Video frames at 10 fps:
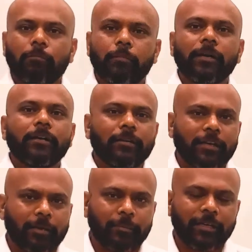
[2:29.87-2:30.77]
per
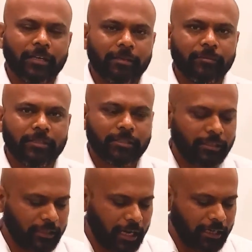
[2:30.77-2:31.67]
capita
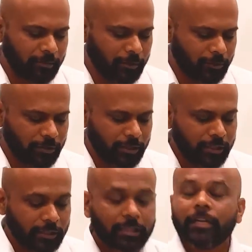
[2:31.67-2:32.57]
emission at
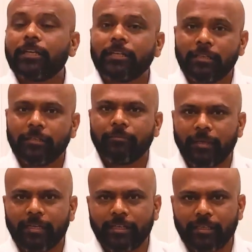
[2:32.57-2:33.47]
about 30
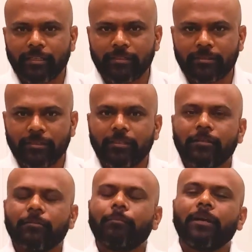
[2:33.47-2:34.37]
metric tons.
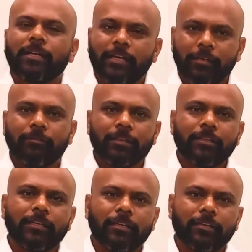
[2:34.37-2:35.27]
But given
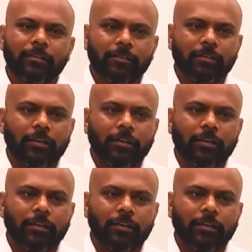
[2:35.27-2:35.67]
their